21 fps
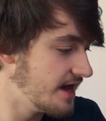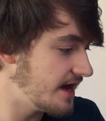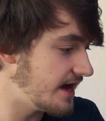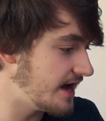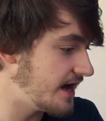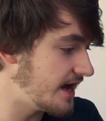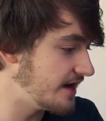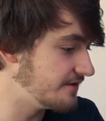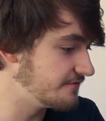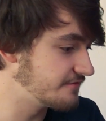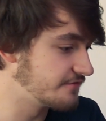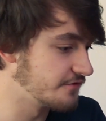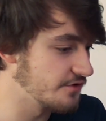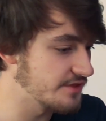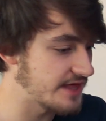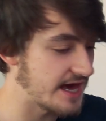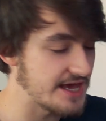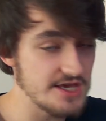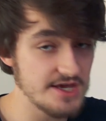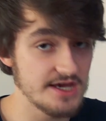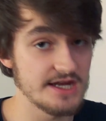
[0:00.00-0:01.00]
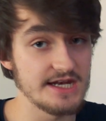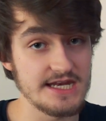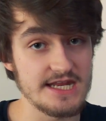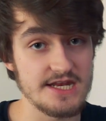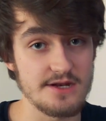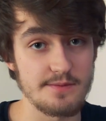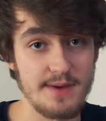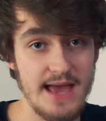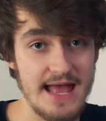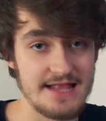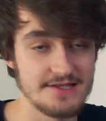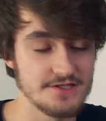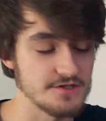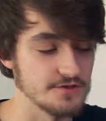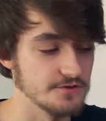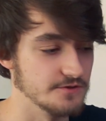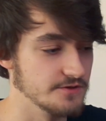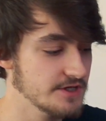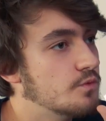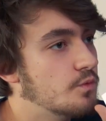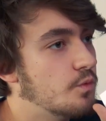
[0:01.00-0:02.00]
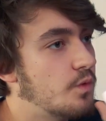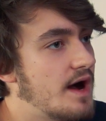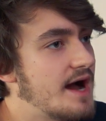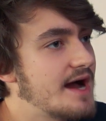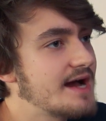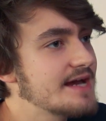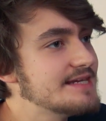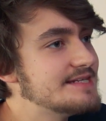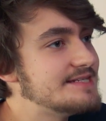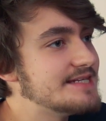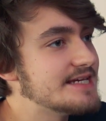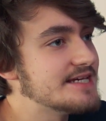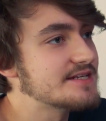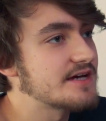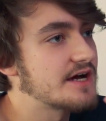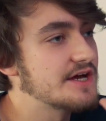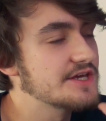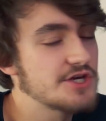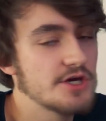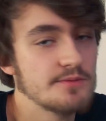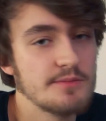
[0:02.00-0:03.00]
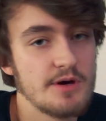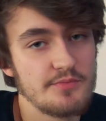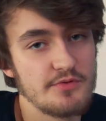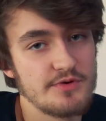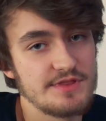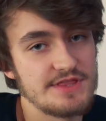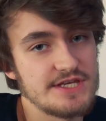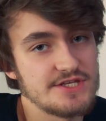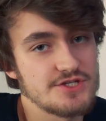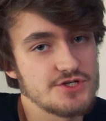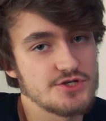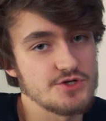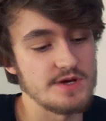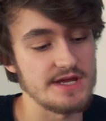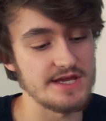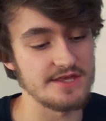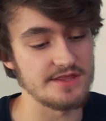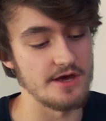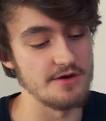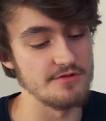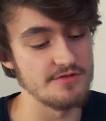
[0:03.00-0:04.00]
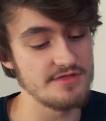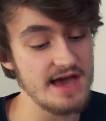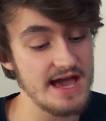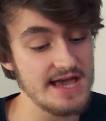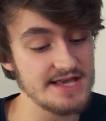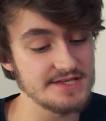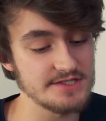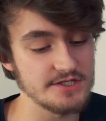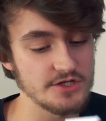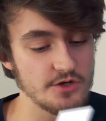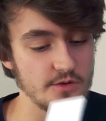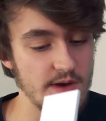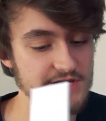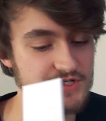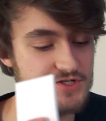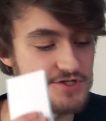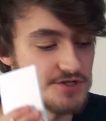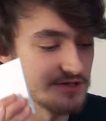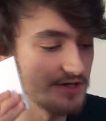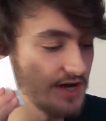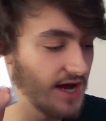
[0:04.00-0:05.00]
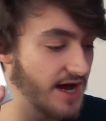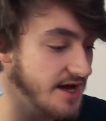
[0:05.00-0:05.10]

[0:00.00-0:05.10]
And for that, you're going to need a pencil. Why did I come up with this trick though? That is the question.